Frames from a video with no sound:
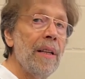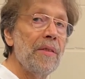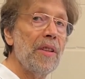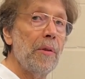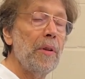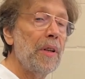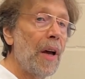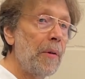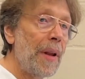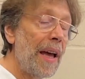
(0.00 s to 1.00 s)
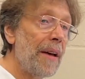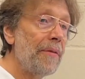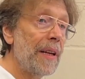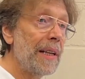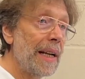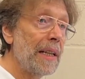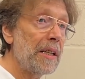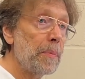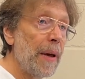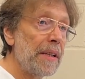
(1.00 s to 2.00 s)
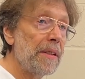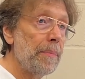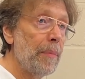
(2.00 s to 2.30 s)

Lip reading: so you don't have an unexpected